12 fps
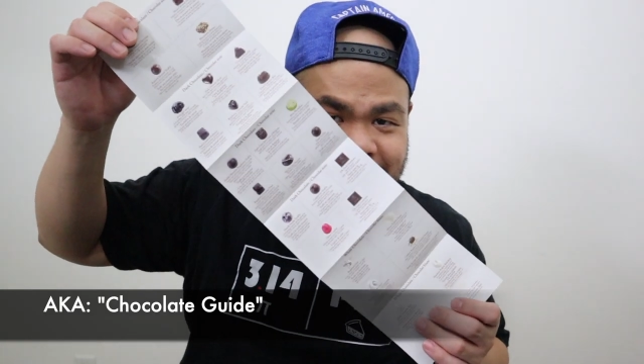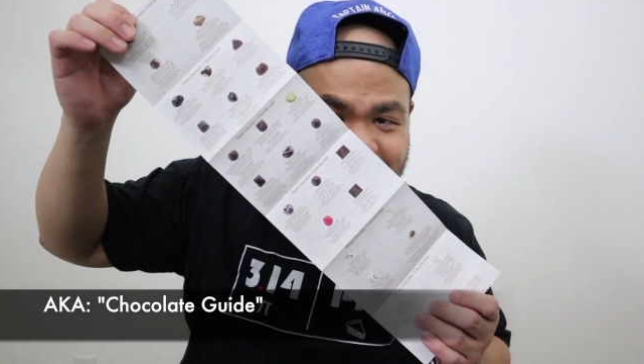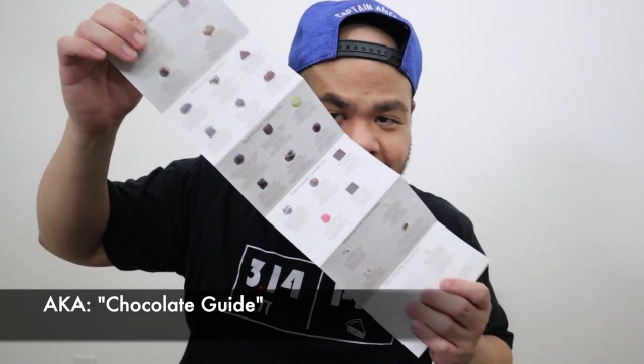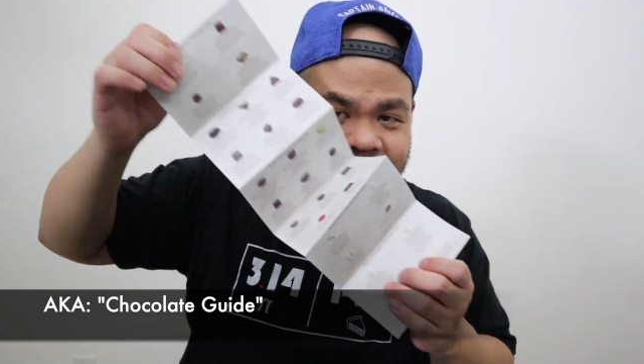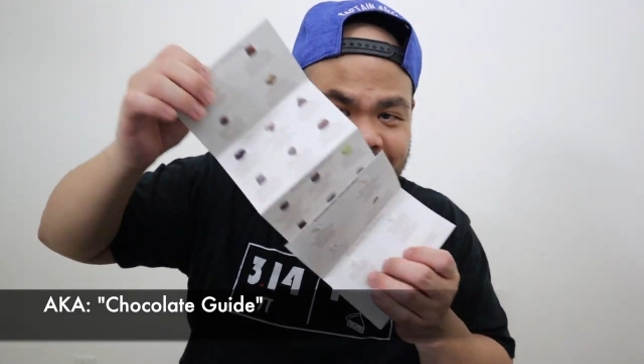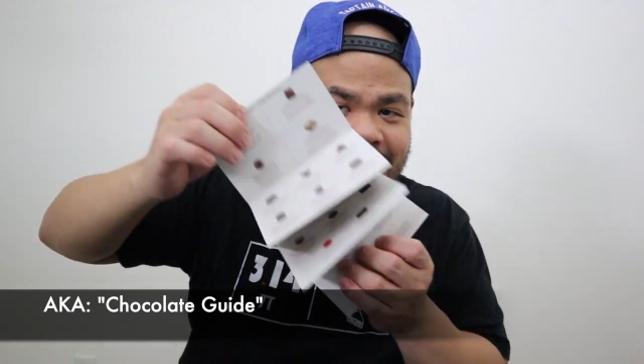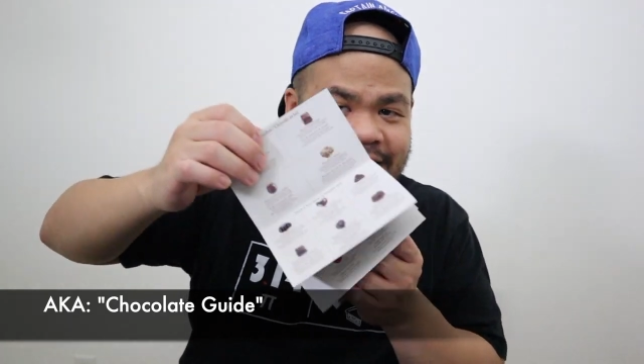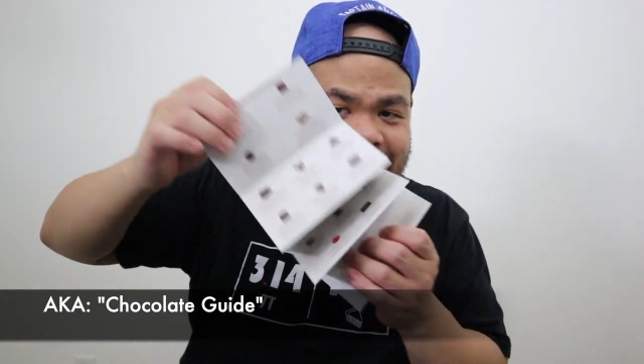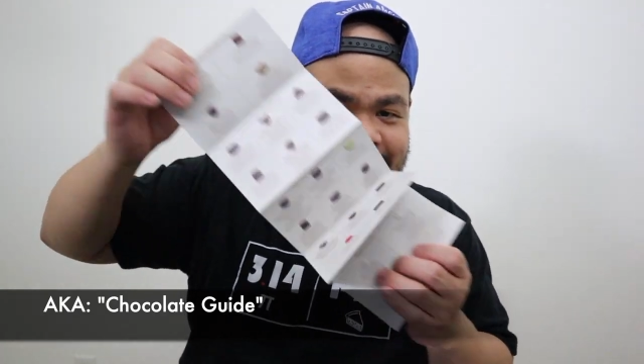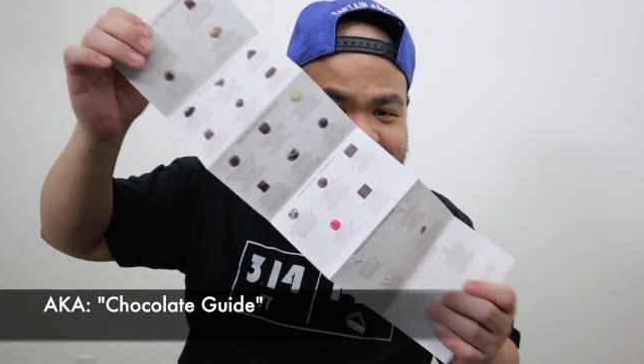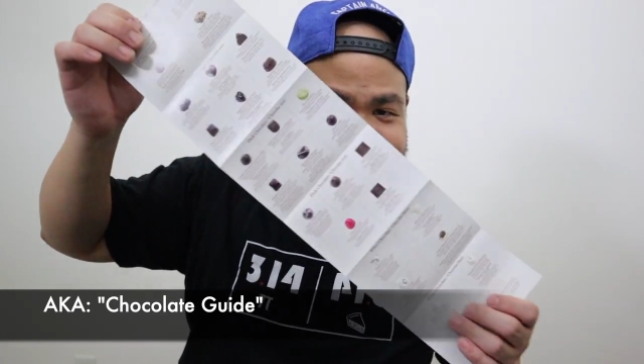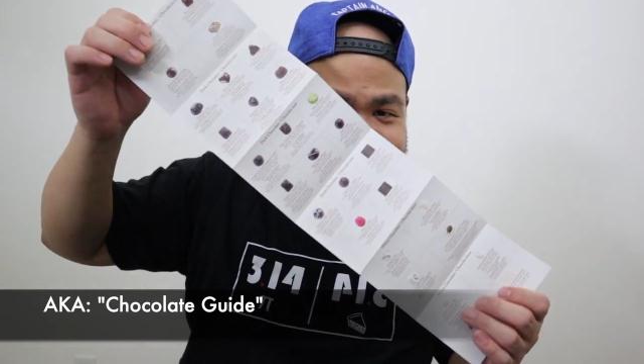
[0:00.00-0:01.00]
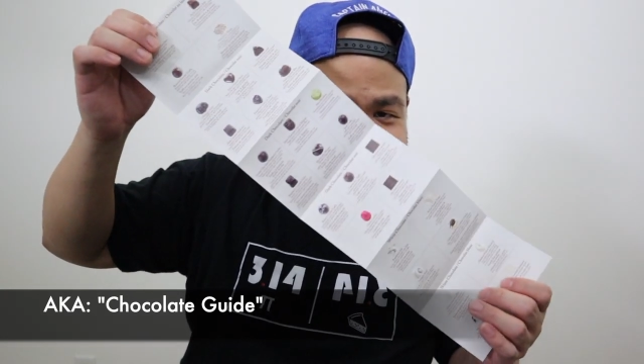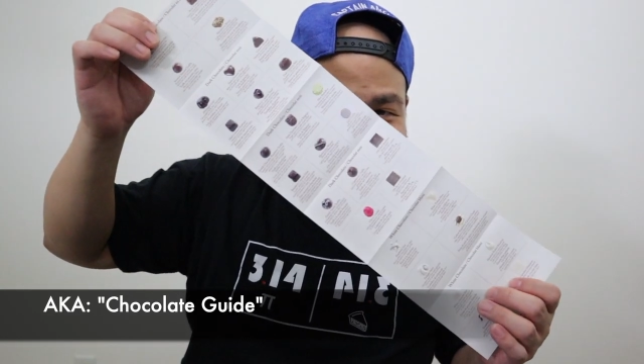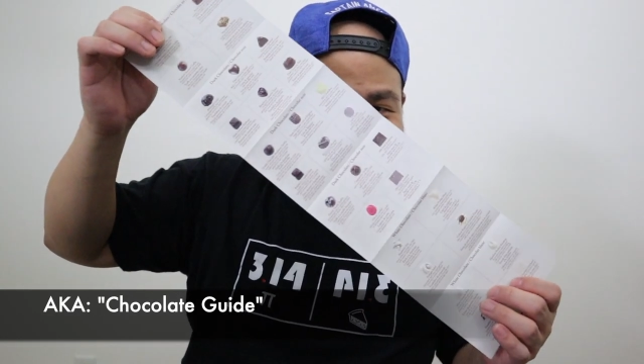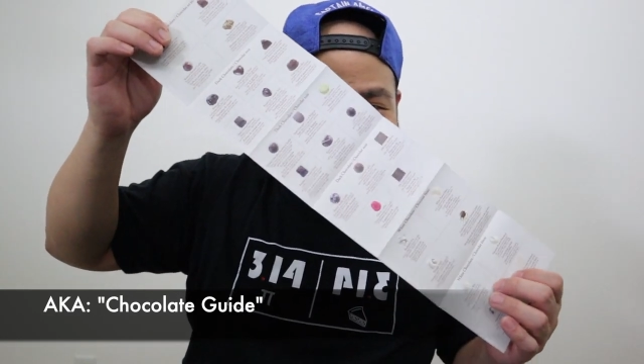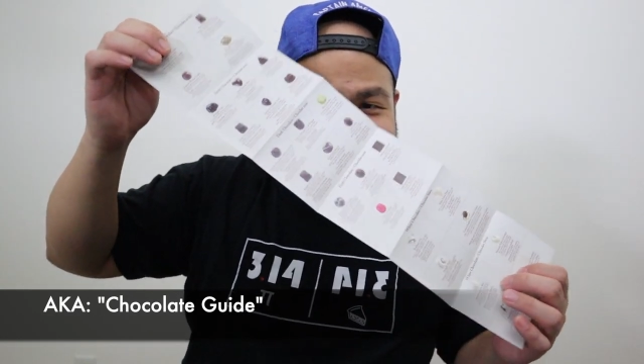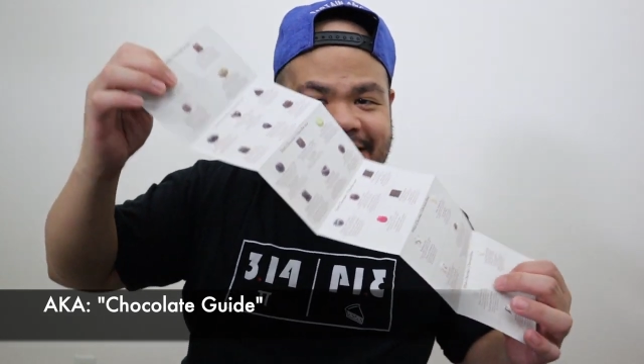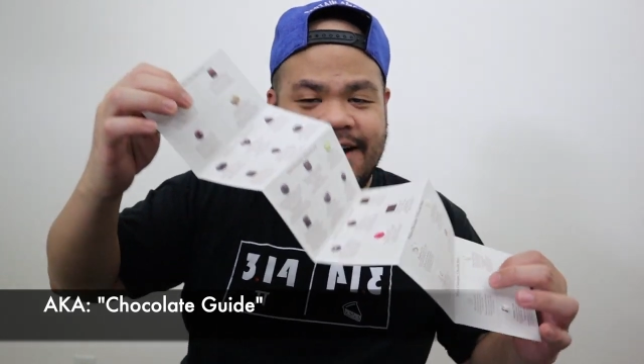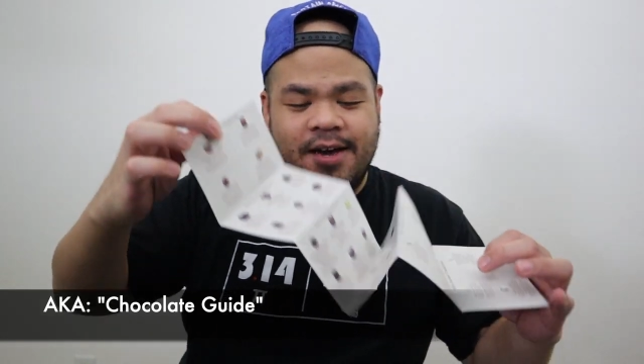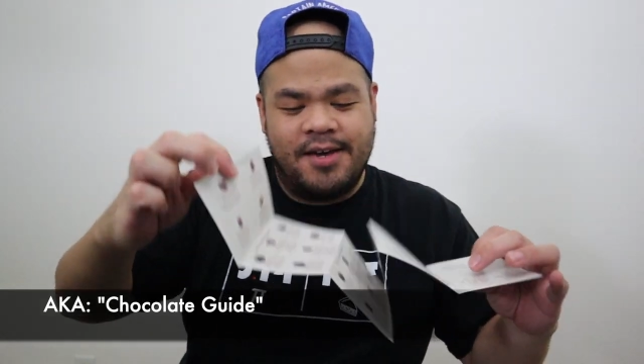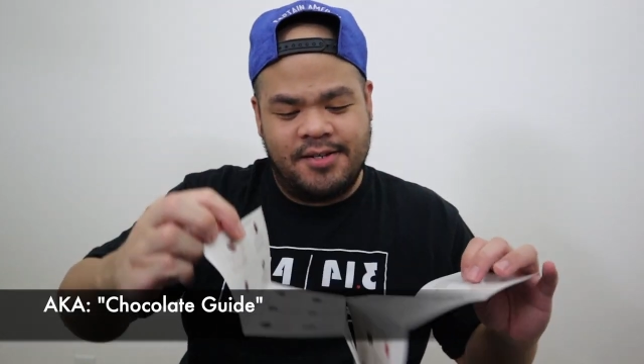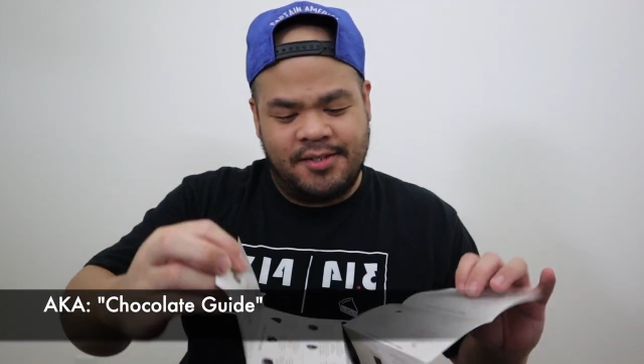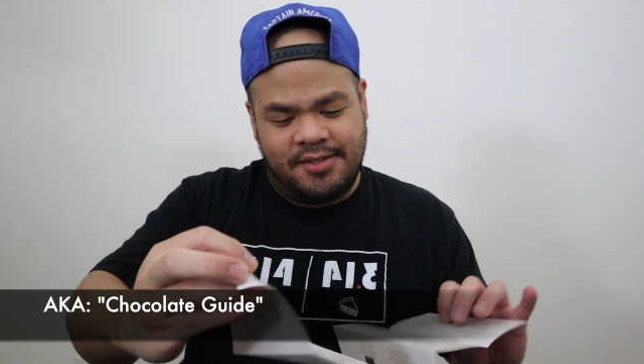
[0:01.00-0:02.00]
chocolates.
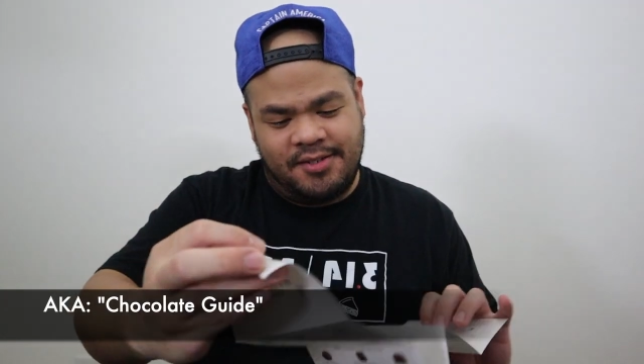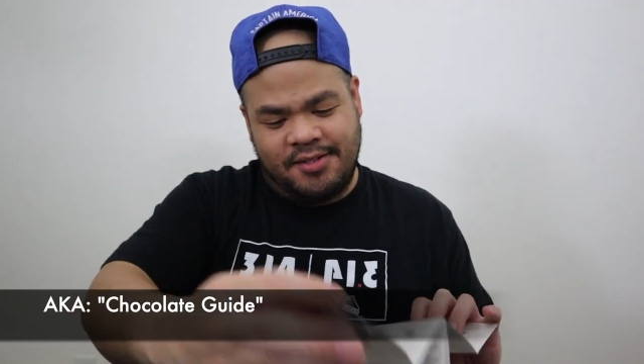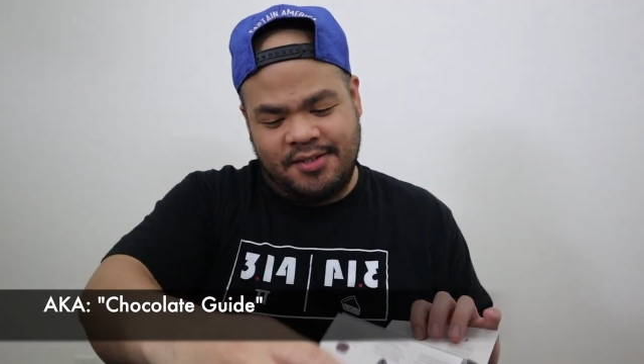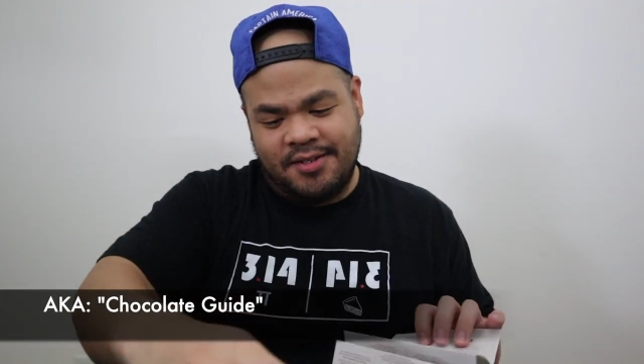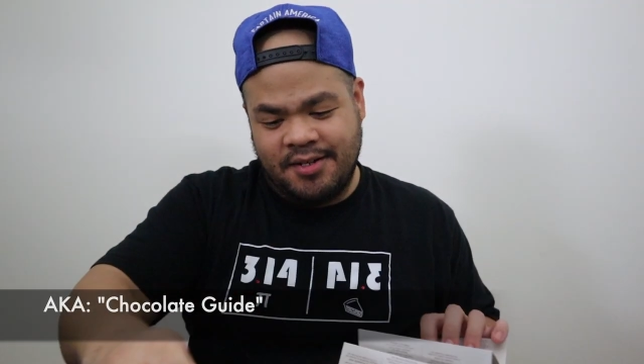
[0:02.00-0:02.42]
Nice.